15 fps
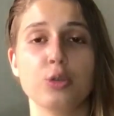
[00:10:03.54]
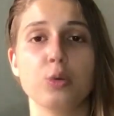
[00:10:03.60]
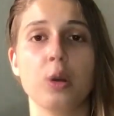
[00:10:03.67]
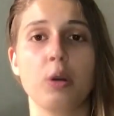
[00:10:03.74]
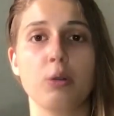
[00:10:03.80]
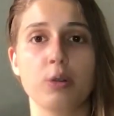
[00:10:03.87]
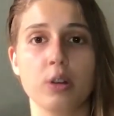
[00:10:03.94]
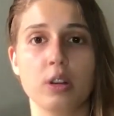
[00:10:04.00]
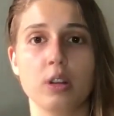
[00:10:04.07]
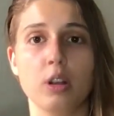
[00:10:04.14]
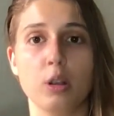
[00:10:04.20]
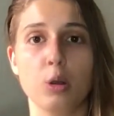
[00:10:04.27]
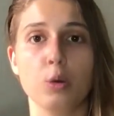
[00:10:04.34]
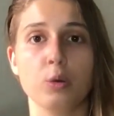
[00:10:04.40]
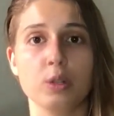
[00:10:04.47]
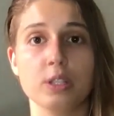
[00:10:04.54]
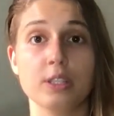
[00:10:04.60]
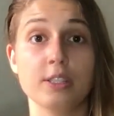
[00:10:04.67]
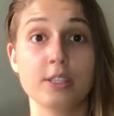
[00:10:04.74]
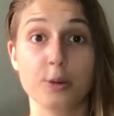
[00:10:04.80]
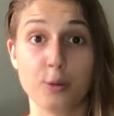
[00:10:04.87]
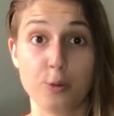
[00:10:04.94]
to our
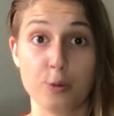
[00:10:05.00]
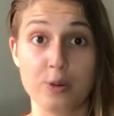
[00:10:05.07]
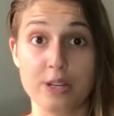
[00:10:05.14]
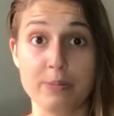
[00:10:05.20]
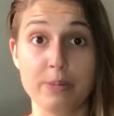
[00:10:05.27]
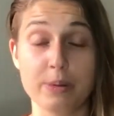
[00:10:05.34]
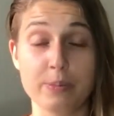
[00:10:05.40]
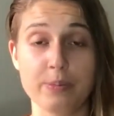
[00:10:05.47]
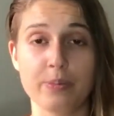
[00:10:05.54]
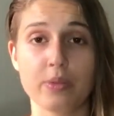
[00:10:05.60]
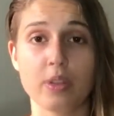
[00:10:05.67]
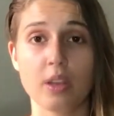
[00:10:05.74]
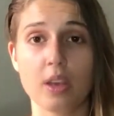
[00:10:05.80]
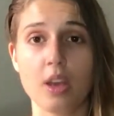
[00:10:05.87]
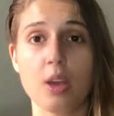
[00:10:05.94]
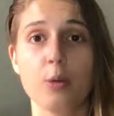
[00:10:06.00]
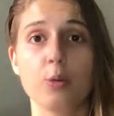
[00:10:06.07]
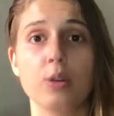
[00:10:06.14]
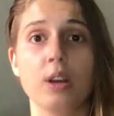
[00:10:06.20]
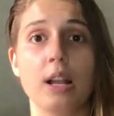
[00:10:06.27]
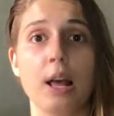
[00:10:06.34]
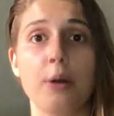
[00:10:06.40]
lowest rib.
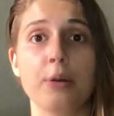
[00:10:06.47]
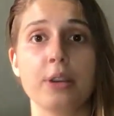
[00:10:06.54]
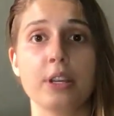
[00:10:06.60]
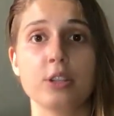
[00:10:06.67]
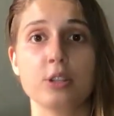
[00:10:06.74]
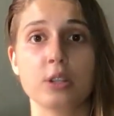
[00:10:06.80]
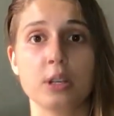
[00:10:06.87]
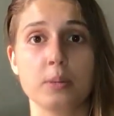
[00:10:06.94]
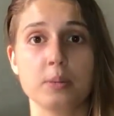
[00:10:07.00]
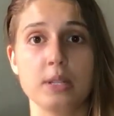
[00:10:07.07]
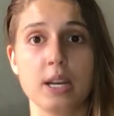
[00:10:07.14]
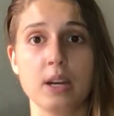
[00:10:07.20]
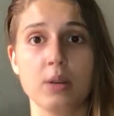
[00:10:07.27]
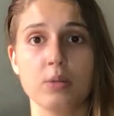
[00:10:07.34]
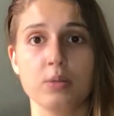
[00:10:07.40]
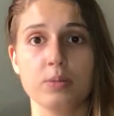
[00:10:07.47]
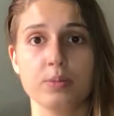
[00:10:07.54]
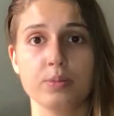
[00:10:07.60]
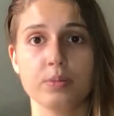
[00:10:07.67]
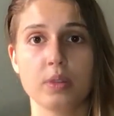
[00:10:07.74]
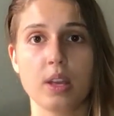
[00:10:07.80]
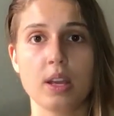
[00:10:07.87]
We're allowing it to come down.
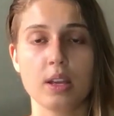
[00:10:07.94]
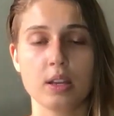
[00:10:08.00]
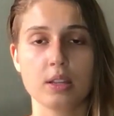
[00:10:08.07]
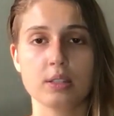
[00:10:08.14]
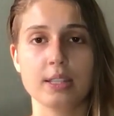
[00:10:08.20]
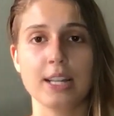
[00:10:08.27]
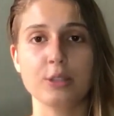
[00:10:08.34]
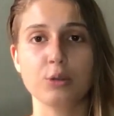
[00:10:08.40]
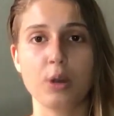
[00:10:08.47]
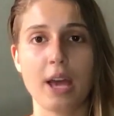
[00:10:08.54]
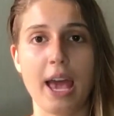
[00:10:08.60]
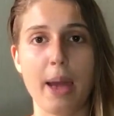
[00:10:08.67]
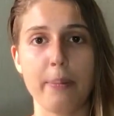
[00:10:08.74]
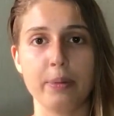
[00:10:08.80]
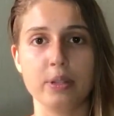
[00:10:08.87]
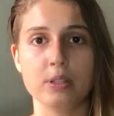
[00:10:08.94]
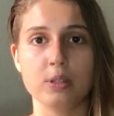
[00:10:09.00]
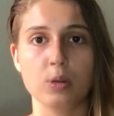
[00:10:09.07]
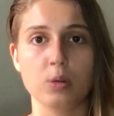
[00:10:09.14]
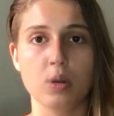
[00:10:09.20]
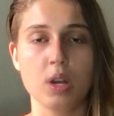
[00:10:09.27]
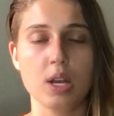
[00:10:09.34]
That's what happens.
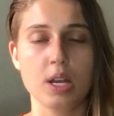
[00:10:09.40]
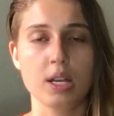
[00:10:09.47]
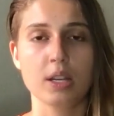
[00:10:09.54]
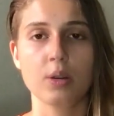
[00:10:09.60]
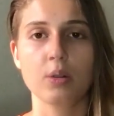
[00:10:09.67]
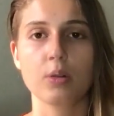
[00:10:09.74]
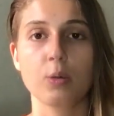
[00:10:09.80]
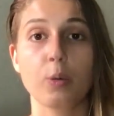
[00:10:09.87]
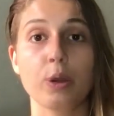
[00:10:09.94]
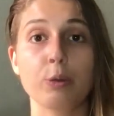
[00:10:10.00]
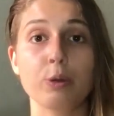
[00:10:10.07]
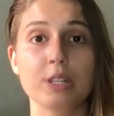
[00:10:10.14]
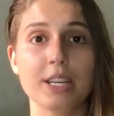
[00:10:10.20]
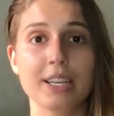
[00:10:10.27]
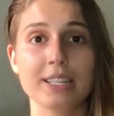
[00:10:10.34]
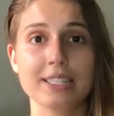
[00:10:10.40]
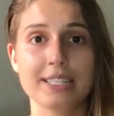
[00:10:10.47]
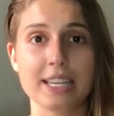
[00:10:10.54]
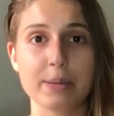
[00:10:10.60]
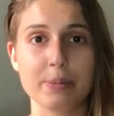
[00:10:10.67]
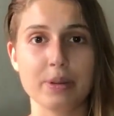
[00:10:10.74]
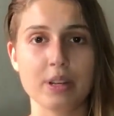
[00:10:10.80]
So when we take a
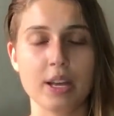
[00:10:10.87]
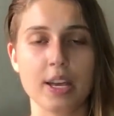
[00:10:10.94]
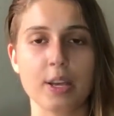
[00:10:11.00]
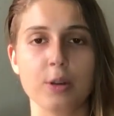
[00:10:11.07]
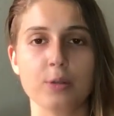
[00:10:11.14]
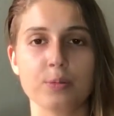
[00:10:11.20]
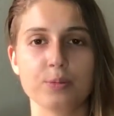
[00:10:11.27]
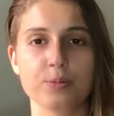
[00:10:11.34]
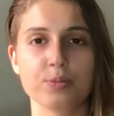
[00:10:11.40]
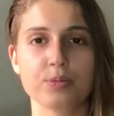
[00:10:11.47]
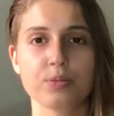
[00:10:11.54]
deep inhale,